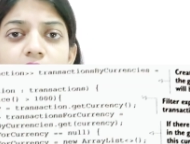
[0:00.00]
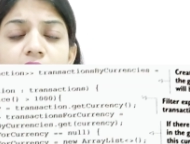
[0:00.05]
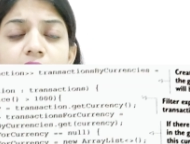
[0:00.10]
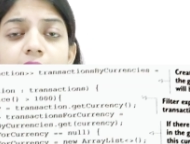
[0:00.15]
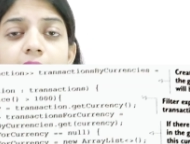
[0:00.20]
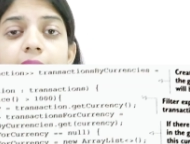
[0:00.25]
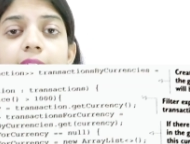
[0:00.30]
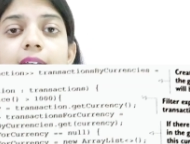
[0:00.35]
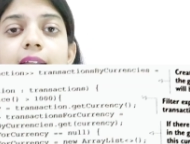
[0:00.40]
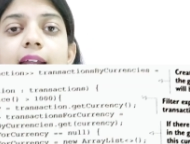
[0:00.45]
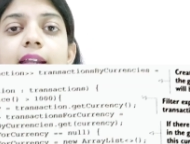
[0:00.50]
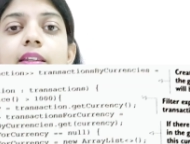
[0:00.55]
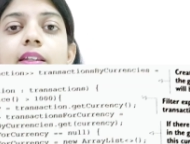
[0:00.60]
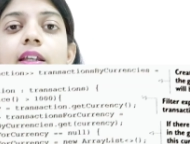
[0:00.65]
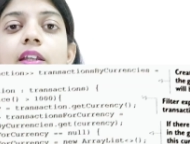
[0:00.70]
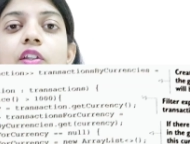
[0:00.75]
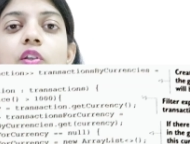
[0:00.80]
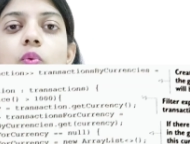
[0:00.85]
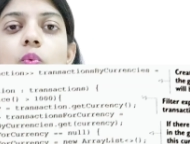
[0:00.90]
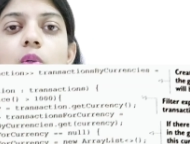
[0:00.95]
right, and
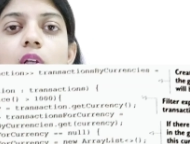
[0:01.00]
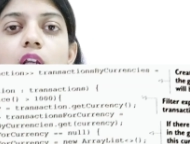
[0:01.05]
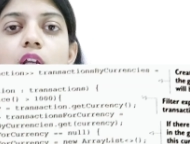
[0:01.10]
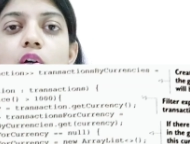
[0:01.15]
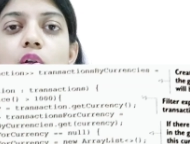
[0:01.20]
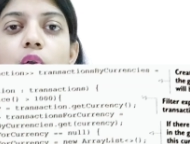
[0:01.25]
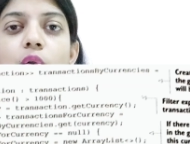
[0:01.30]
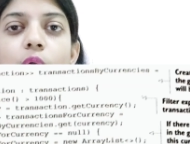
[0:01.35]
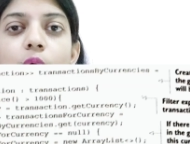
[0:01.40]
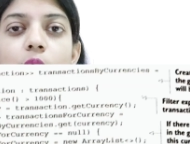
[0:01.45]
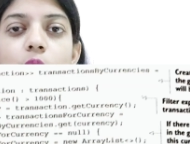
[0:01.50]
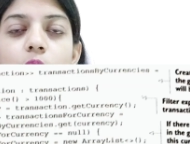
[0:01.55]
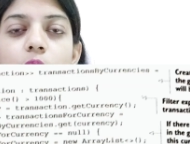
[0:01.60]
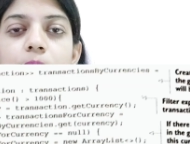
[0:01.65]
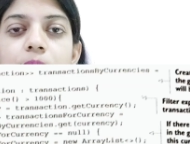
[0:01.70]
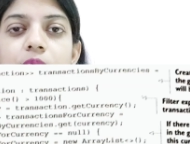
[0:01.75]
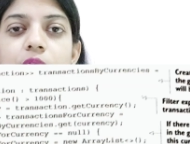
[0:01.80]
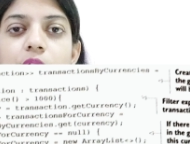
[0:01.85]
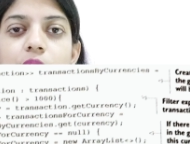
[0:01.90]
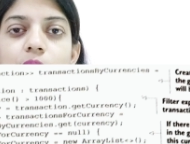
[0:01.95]
then you will
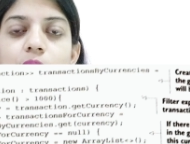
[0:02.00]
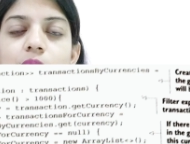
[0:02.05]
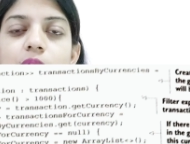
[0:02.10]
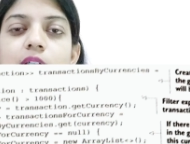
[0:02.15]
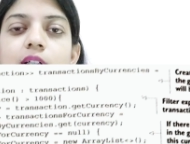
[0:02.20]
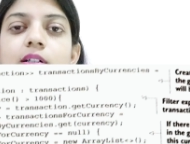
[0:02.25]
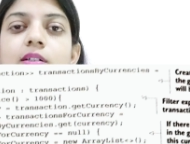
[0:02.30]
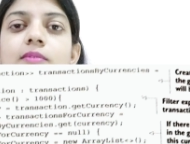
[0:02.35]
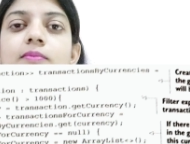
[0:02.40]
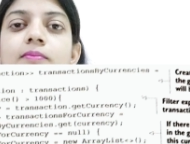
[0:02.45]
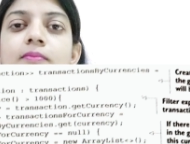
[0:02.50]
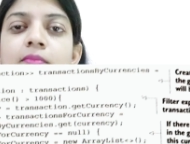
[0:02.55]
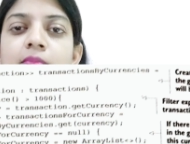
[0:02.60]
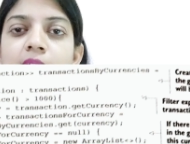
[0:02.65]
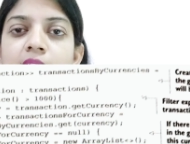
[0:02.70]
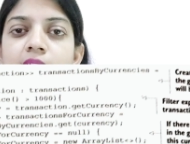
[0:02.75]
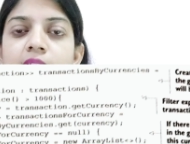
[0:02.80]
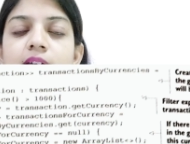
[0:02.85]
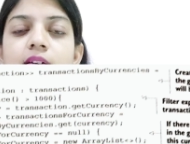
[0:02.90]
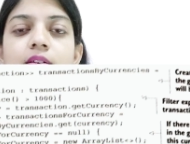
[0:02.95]
loop through the
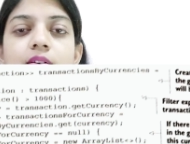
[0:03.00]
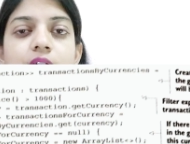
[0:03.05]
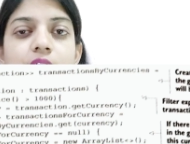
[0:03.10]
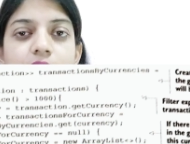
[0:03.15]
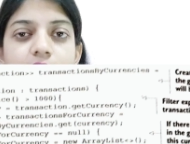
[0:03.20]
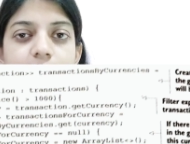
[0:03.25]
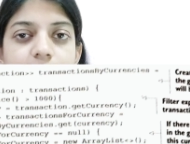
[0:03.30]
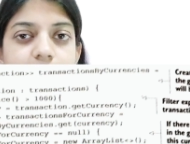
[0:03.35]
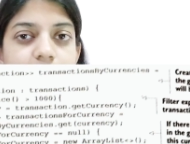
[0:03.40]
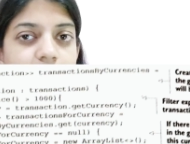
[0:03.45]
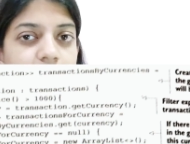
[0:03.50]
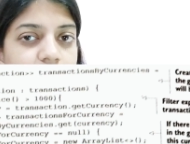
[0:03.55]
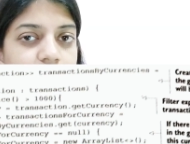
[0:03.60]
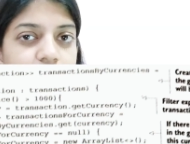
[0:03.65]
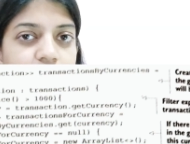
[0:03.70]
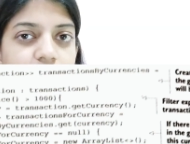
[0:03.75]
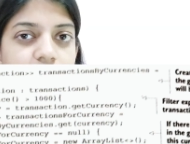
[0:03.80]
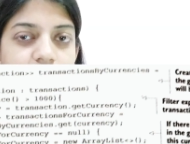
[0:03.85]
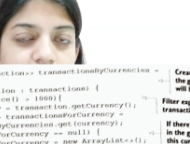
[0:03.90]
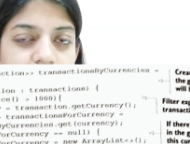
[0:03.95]

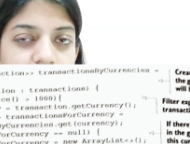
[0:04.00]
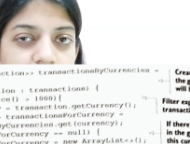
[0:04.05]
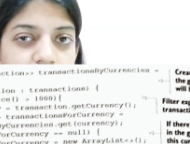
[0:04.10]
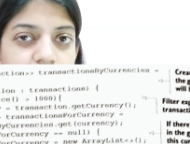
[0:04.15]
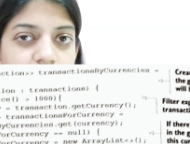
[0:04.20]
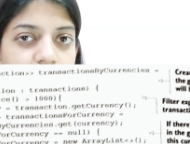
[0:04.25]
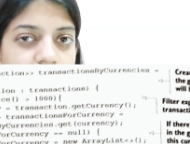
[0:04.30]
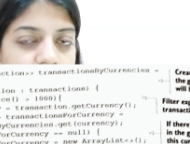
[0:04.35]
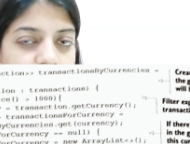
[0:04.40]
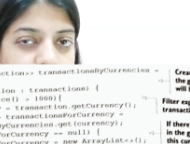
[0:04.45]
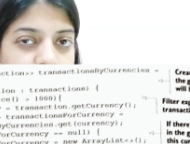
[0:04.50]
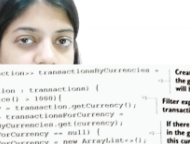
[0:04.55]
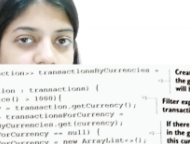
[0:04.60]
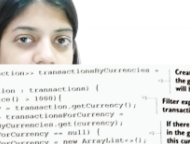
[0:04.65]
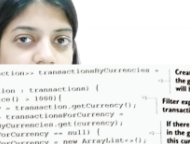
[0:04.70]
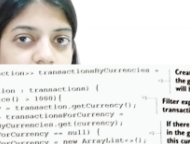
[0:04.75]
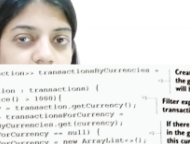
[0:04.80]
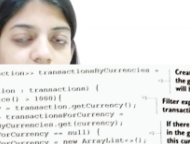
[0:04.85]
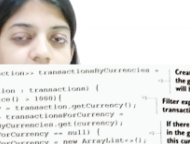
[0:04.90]
transactions which we have.